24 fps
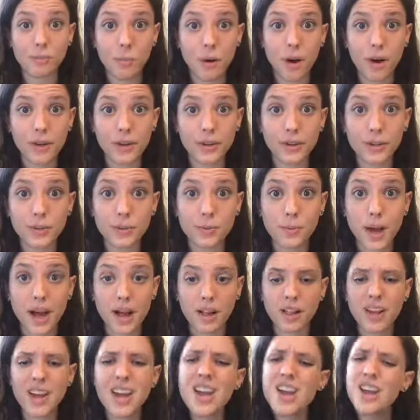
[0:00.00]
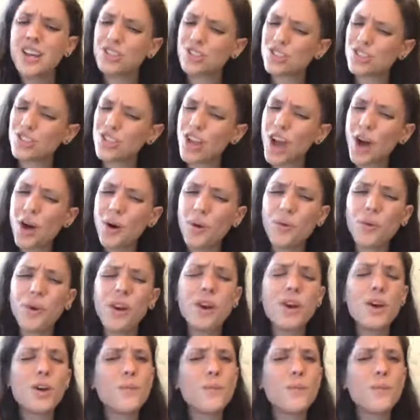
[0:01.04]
water as well so